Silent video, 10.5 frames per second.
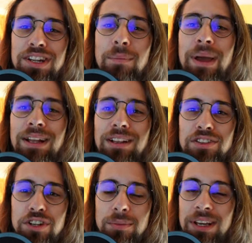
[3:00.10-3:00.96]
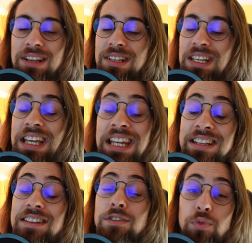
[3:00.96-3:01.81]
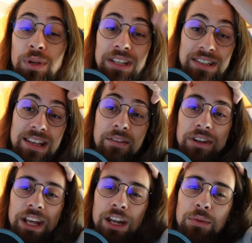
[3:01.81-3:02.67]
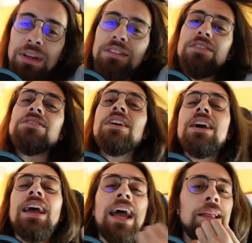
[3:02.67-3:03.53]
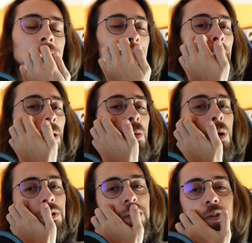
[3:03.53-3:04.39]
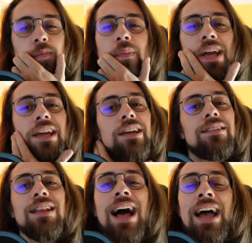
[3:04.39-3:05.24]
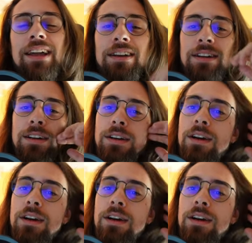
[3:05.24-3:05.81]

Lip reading: a nomenclature, because it isn't really 7 nanometers, and they want to make it like,